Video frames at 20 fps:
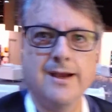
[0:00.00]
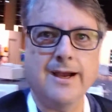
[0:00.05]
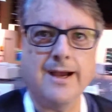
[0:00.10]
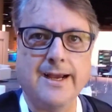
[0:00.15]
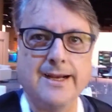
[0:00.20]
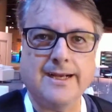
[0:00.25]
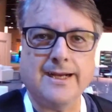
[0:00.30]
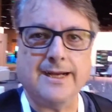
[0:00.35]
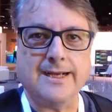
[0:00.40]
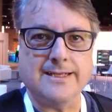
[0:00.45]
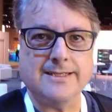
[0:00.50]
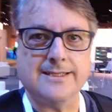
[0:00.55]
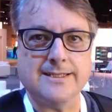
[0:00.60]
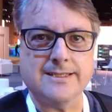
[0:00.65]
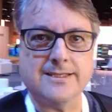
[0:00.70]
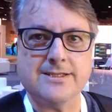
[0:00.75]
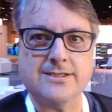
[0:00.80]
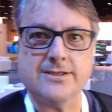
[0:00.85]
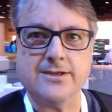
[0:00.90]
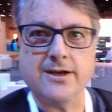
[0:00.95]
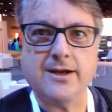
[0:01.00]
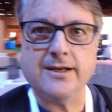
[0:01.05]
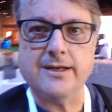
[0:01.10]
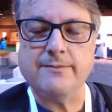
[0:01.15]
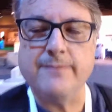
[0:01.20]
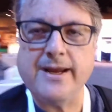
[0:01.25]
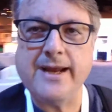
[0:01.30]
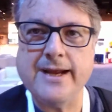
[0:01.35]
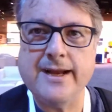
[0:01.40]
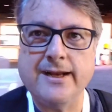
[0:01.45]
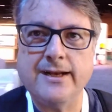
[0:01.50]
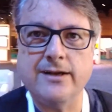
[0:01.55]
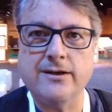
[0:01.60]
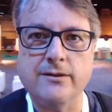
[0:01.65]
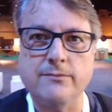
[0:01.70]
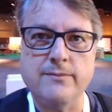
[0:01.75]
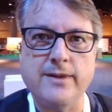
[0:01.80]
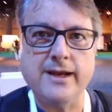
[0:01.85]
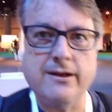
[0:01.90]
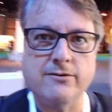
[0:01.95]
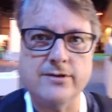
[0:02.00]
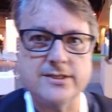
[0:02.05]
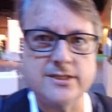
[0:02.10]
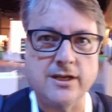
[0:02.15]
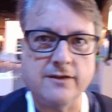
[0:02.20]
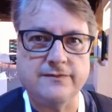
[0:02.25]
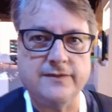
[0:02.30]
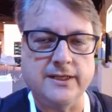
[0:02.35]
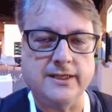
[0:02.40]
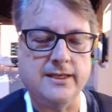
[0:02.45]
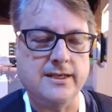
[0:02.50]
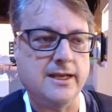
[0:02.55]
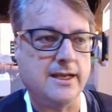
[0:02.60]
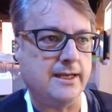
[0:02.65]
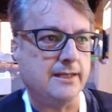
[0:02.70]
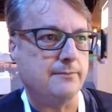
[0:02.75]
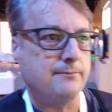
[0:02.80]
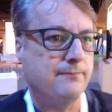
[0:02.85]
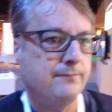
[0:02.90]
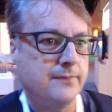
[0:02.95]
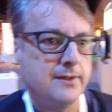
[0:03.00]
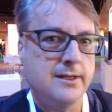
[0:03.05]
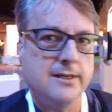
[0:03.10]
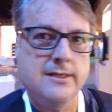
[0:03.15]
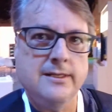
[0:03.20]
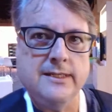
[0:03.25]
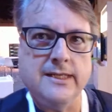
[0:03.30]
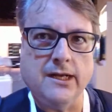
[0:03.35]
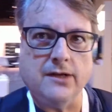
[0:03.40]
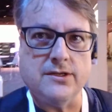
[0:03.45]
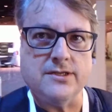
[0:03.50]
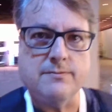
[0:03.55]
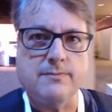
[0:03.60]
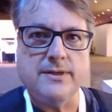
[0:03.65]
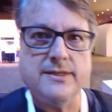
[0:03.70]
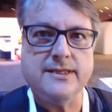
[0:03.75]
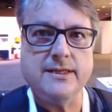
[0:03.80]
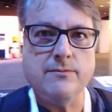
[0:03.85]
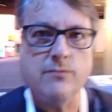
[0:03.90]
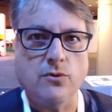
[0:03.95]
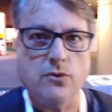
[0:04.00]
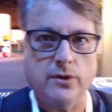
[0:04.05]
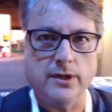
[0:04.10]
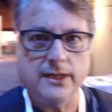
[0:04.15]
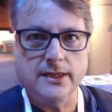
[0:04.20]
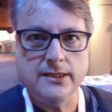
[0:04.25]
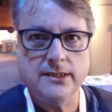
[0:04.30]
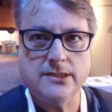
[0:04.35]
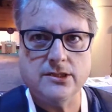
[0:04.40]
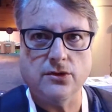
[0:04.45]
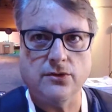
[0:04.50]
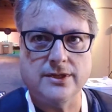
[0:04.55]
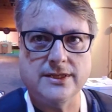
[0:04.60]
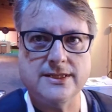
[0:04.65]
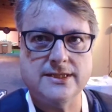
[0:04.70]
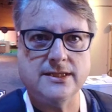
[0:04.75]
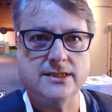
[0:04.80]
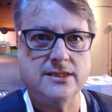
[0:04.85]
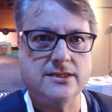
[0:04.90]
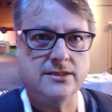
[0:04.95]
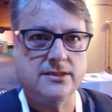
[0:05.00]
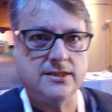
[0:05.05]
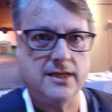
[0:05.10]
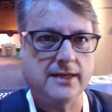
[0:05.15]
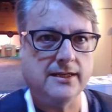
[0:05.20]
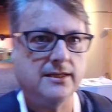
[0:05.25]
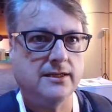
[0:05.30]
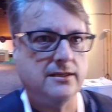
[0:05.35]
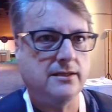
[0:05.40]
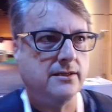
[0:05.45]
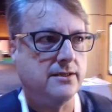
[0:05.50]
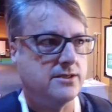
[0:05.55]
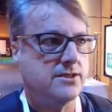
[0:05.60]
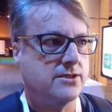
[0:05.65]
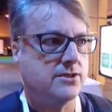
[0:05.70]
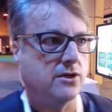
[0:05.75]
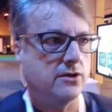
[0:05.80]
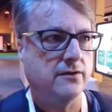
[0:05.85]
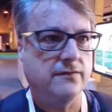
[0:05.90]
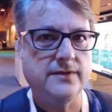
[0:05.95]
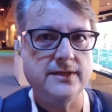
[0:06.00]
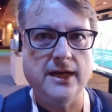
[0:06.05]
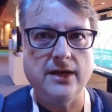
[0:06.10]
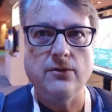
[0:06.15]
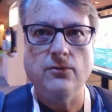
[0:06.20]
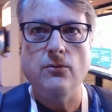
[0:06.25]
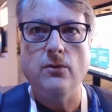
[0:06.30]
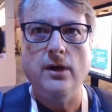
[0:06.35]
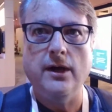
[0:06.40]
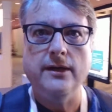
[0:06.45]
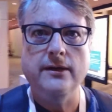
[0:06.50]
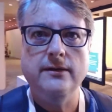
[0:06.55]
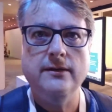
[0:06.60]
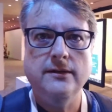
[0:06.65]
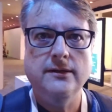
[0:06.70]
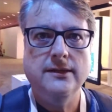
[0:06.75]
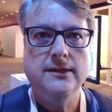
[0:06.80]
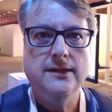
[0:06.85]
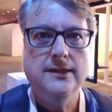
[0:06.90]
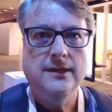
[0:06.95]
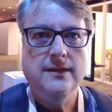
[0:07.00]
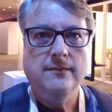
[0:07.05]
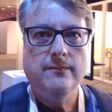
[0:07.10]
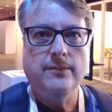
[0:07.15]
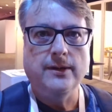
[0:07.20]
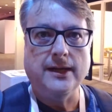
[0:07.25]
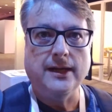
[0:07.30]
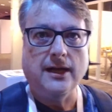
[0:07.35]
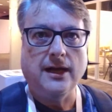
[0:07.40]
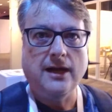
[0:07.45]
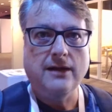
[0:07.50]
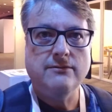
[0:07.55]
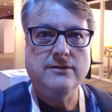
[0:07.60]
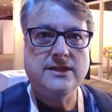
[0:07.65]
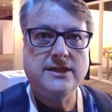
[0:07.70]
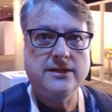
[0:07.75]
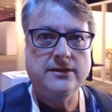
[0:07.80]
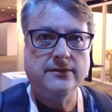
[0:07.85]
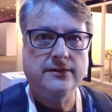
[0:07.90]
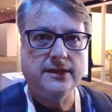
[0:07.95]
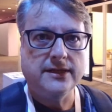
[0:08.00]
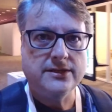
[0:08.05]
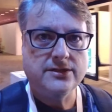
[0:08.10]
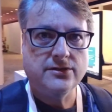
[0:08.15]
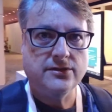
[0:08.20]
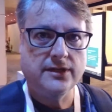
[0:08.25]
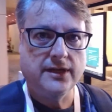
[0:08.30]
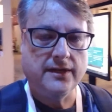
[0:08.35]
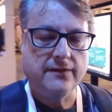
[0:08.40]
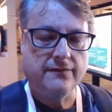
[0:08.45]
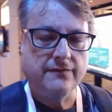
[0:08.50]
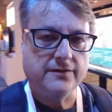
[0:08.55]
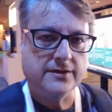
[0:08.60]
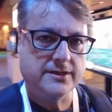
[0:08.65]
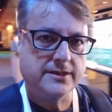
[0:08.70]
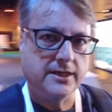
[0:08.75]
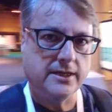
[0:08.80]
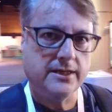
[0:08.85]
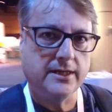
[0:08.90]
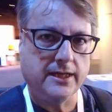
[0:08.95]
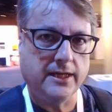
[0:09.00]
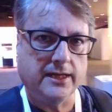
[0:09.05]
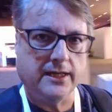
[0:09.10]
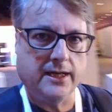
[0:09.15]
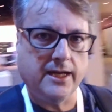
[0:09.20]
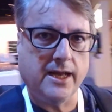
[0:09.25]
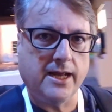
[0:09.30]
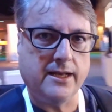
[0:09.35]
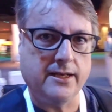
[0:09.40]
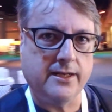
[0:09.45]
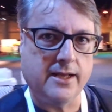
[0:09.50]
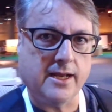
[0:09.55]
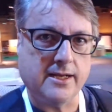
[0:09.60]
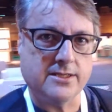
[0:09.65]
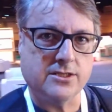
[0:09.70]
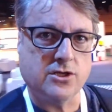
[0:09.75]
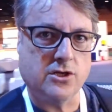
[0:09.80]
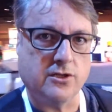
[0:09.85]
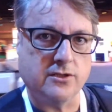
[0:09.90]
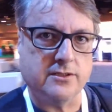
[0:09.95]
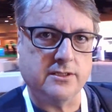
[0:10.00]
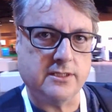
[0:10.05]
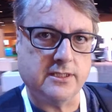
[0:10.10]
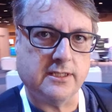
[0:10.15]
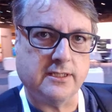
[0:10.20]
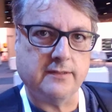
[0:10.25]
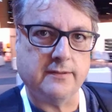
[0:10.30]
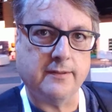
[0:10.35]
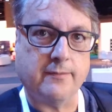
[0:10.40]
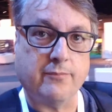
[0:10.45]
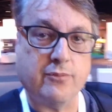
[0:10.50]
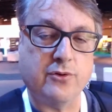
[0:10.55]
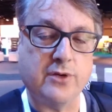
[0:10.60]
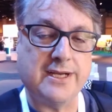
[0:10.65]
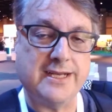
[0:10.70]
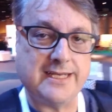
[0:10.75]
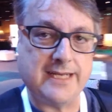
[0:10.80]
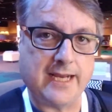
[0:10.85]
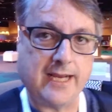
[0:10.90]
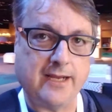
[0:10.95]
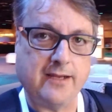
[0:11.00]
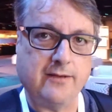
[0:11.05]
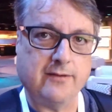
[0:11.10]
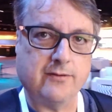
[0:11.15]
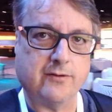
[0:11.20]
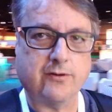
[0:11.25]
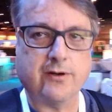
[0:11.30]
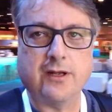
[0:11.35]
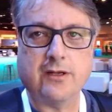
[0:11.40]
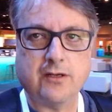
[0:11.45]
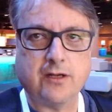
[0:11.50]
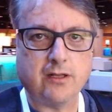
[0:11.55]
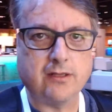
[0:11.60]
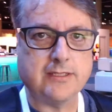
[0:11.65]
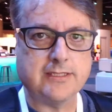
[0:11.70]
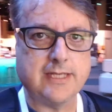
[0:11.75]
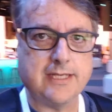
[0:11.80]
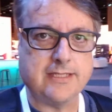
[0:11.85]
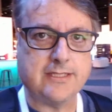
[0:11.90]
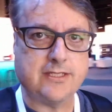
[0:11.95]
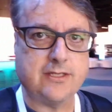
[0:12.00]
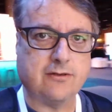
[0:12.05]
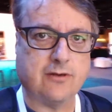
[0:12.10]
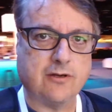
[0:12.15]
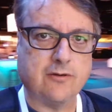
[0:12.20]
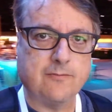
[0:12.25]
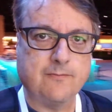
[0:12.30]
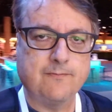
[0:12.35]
Hi guys, it's Scott. I'm hanging out at Microsoft Ignite. Now it's Monday morning, so this is technically the start of day one. But I was here yesterday for Sunday, and that's called uh, the pre-day, or I'll call it day zero.